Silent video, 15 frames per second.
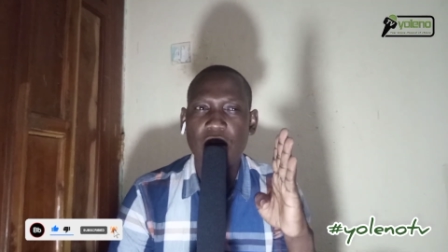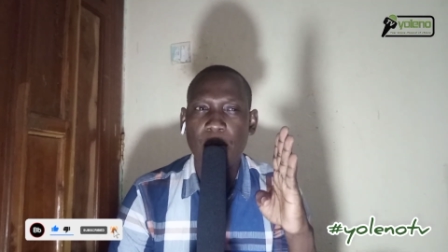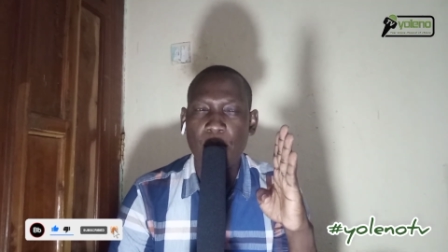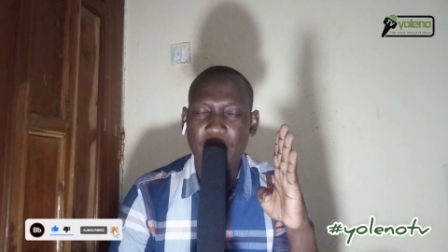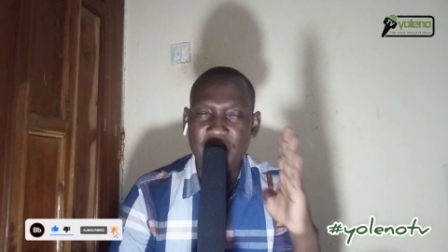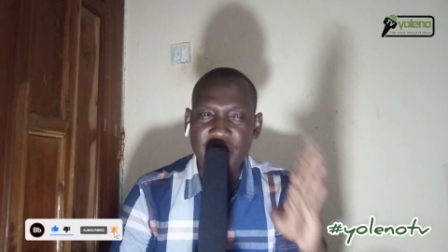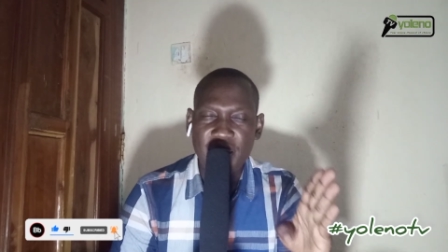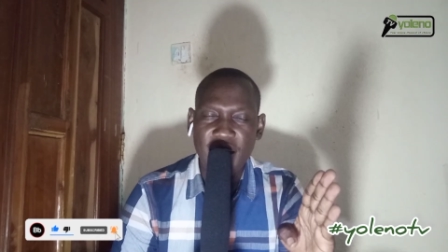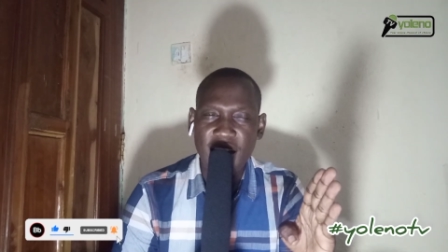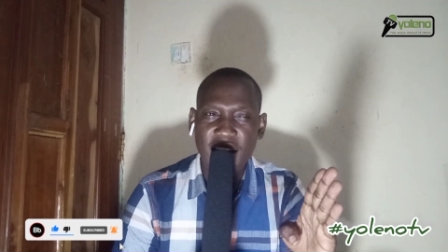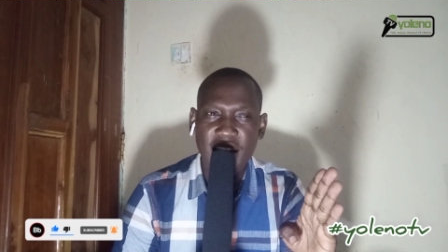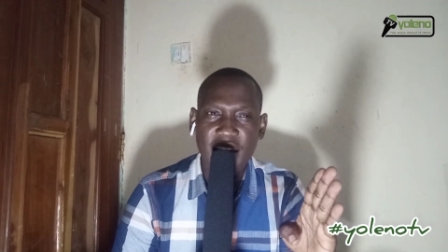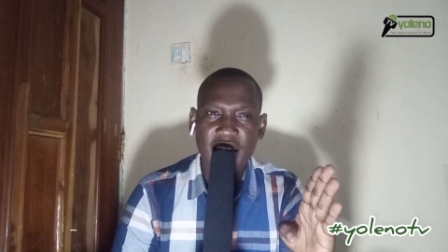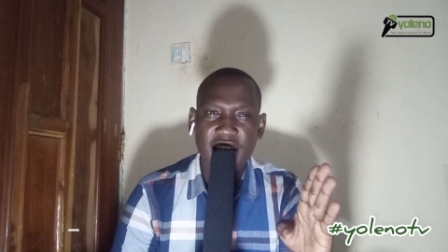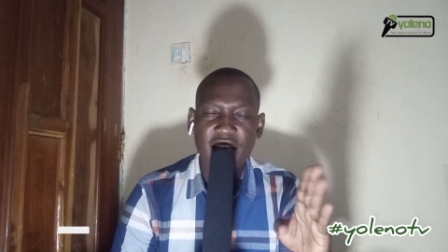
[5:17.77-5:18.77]

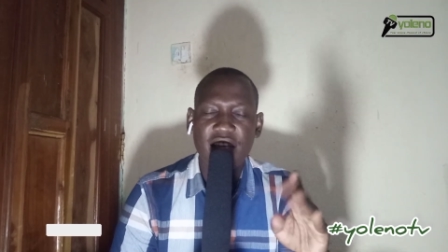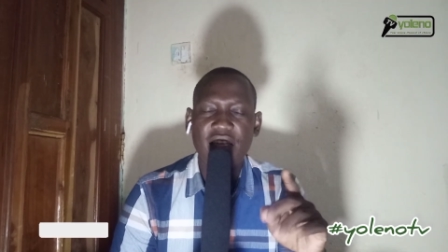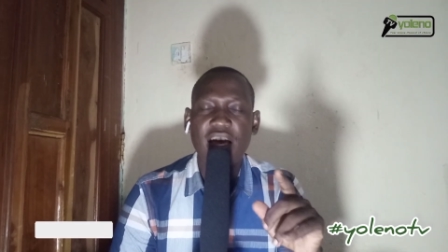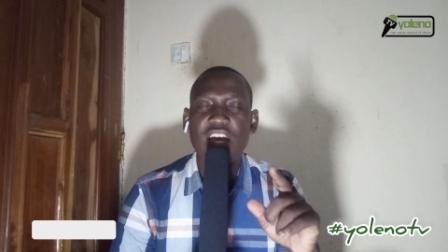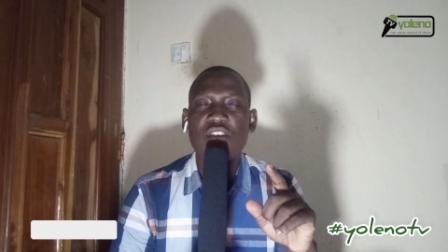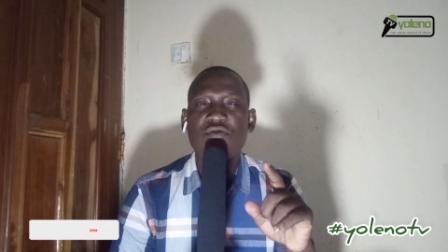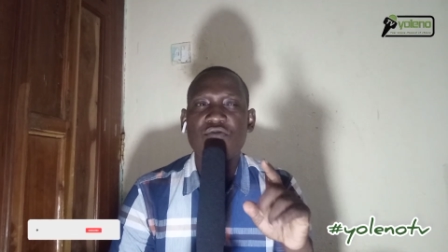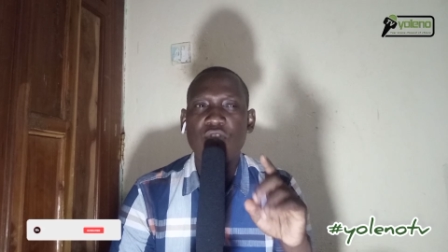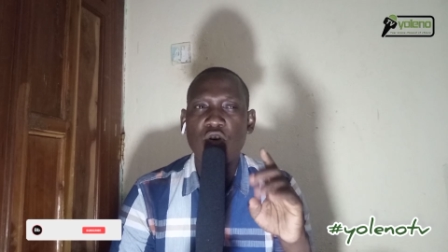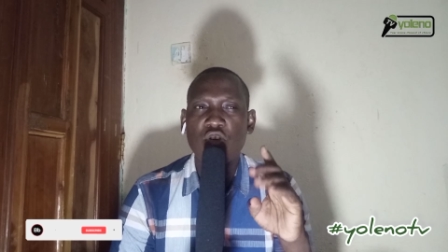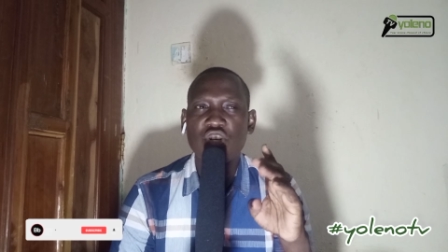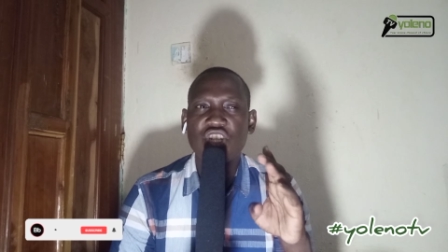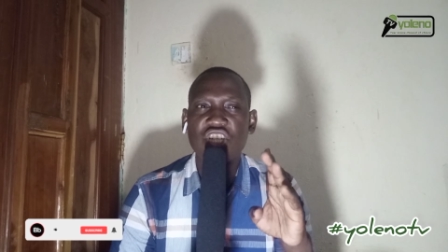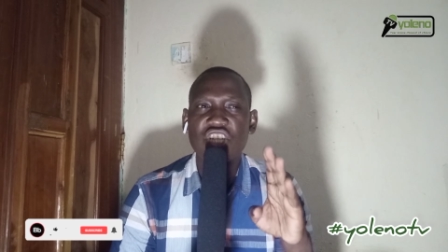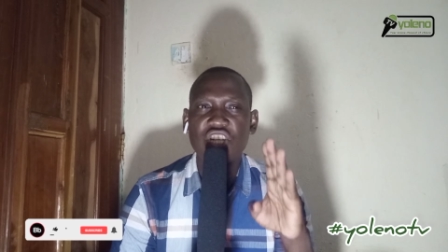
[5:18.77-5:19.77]
Maina and
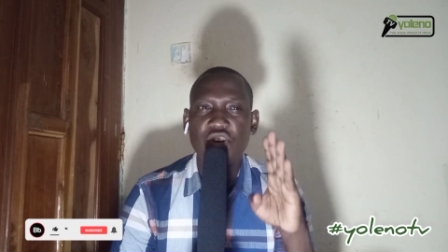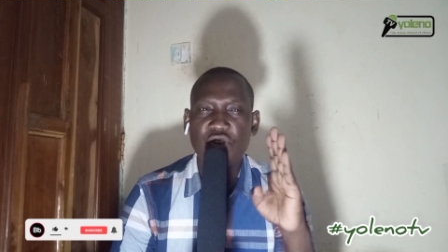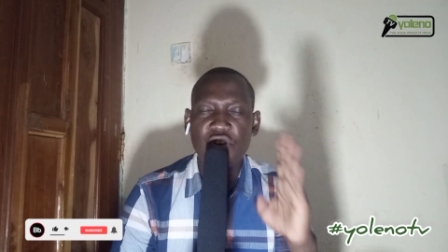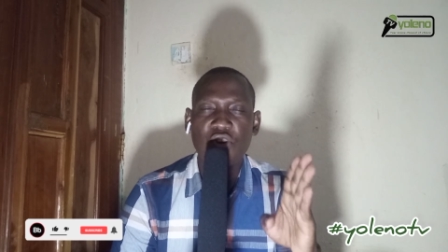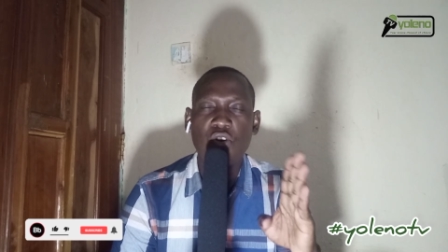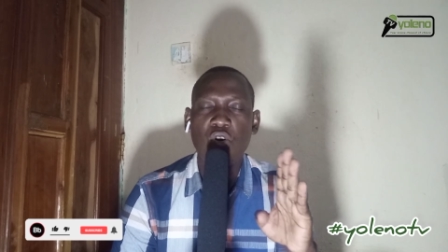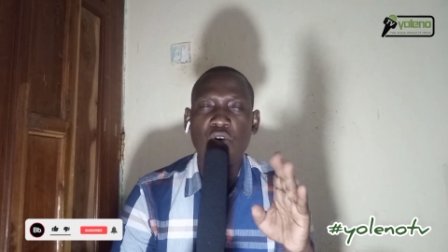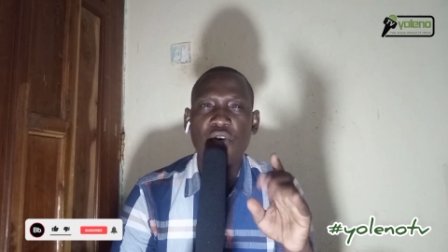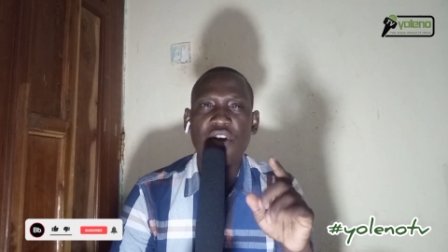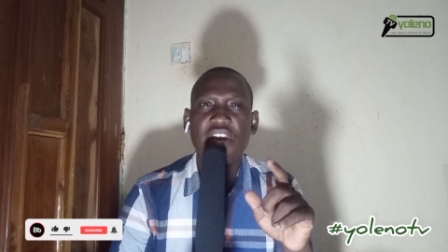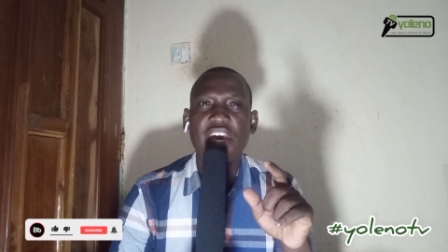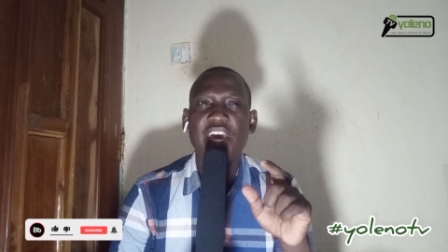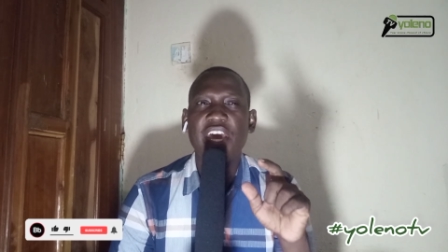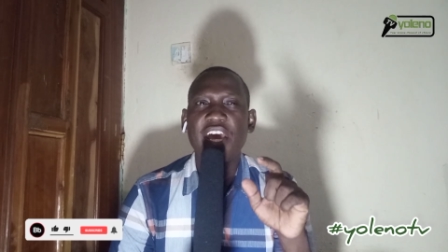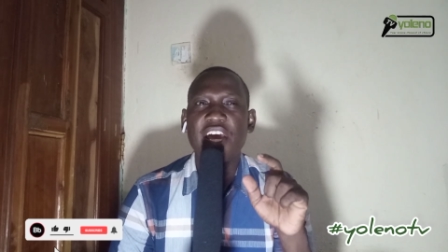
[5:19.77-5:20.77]
vote Iringo
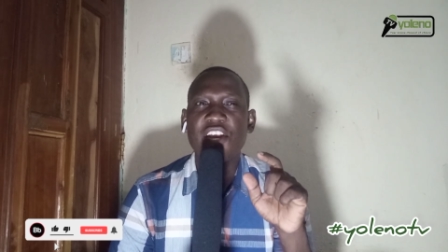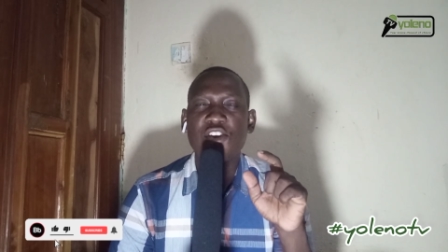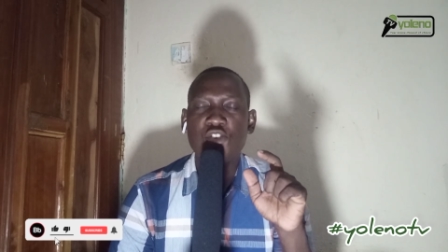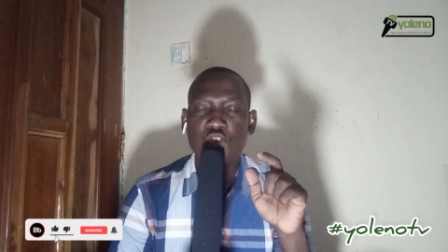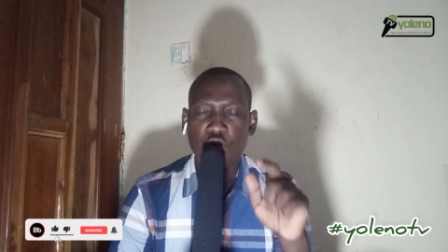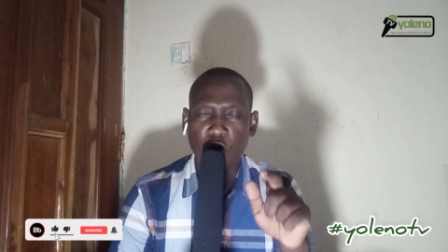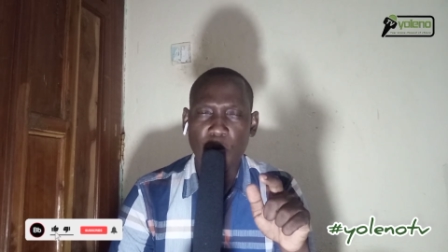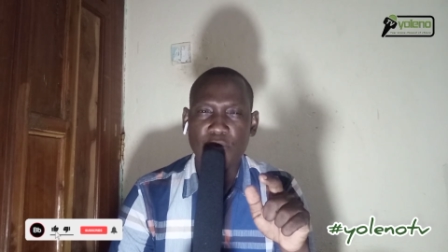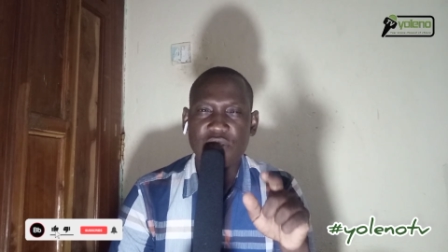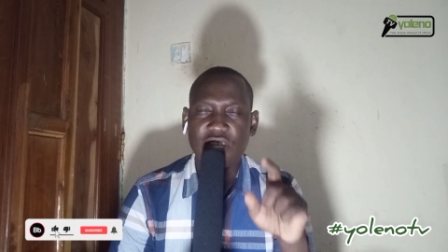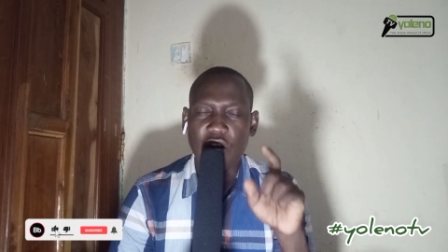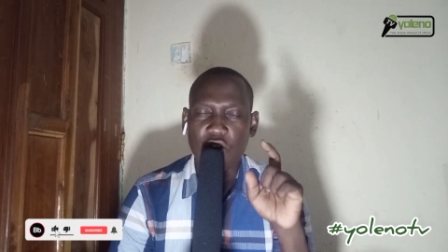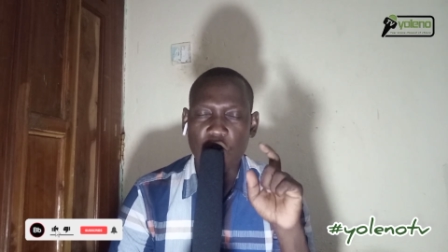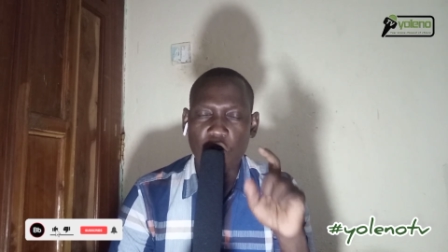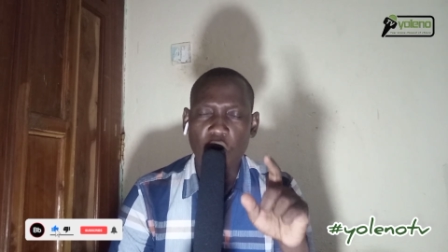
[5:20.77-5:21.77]
and drop
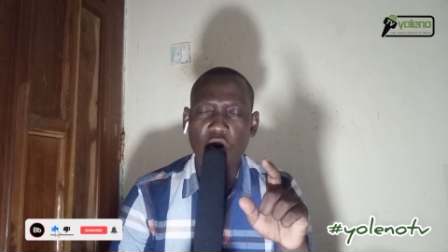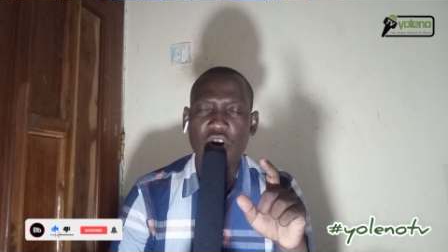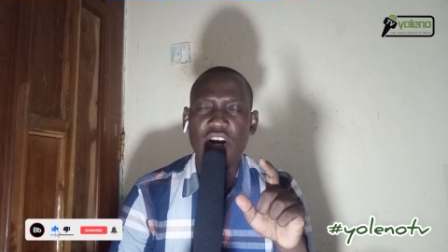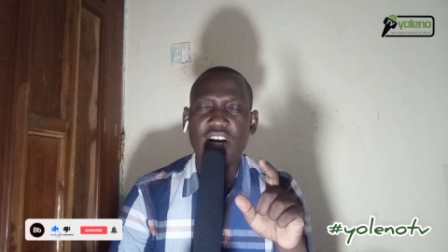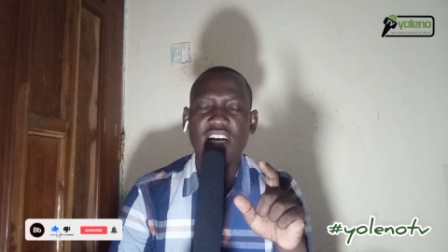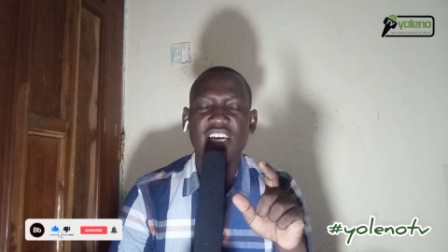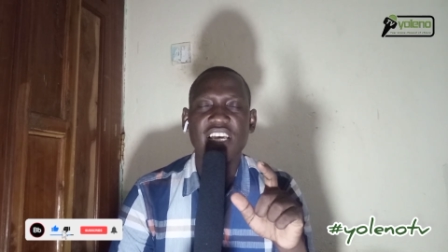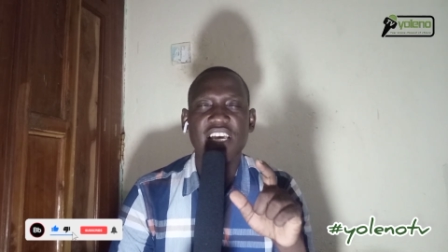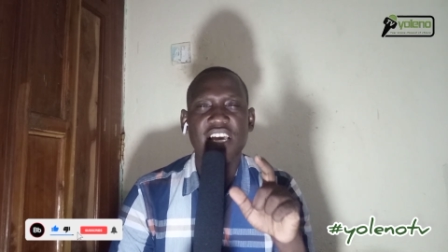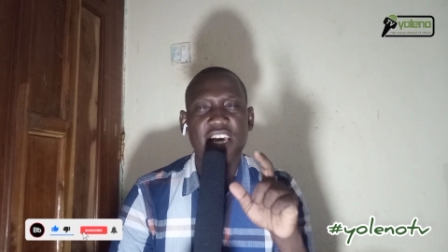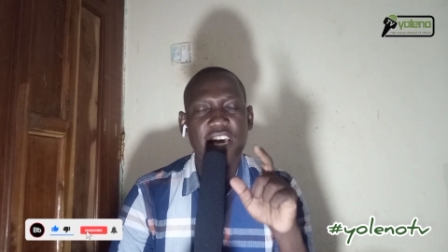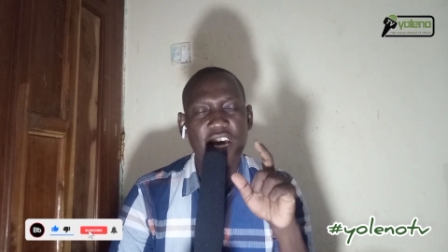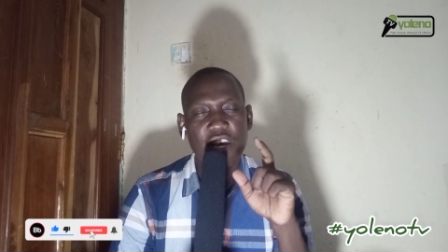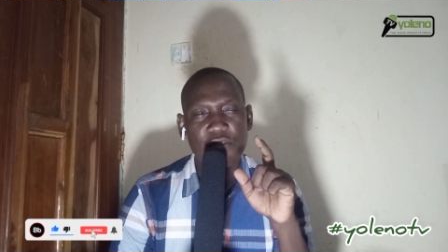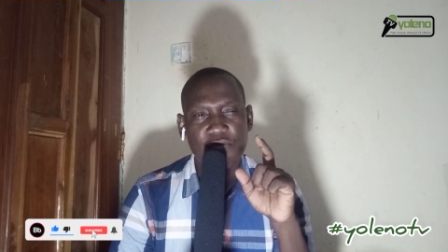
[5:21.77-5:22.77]
Sankok
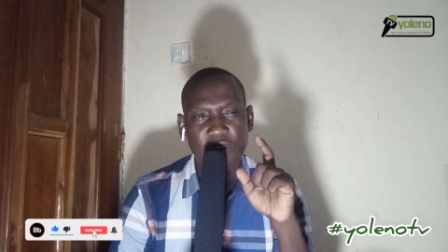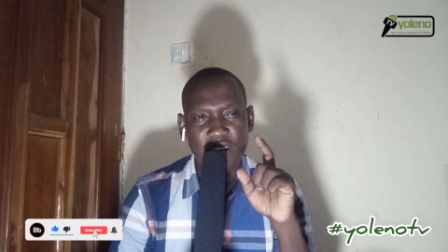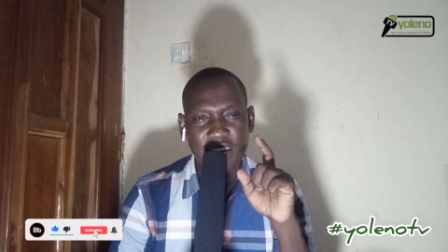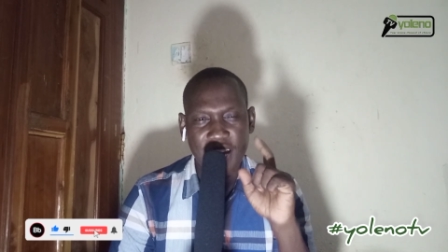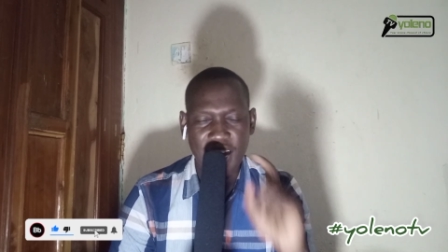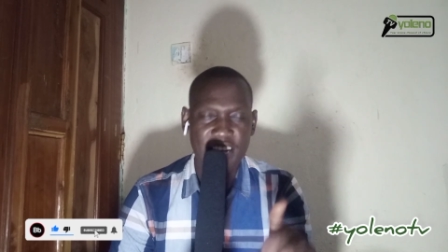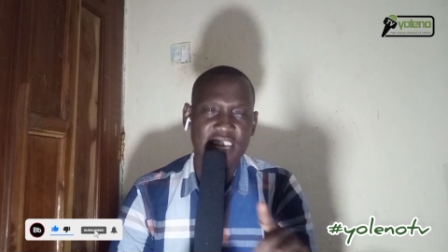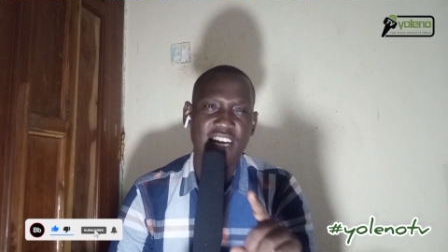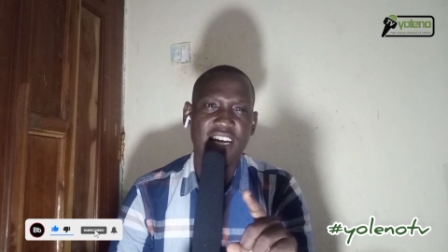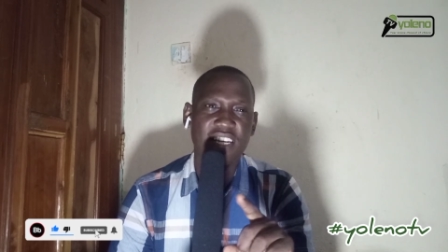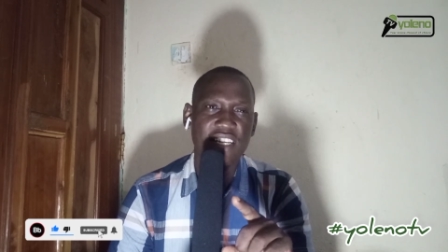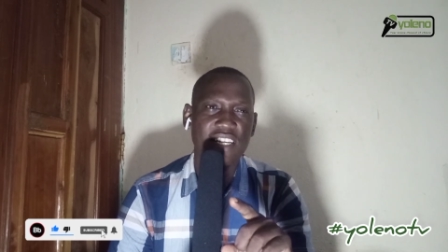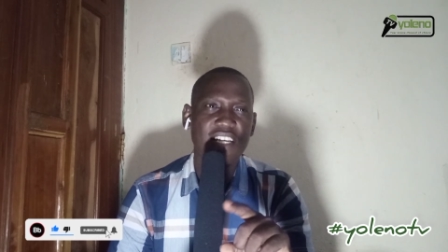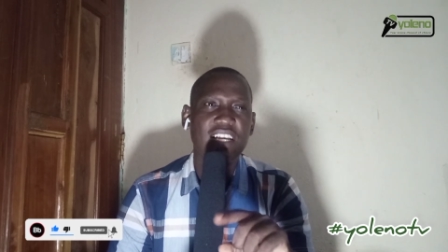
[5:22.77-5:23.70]
and Falhada.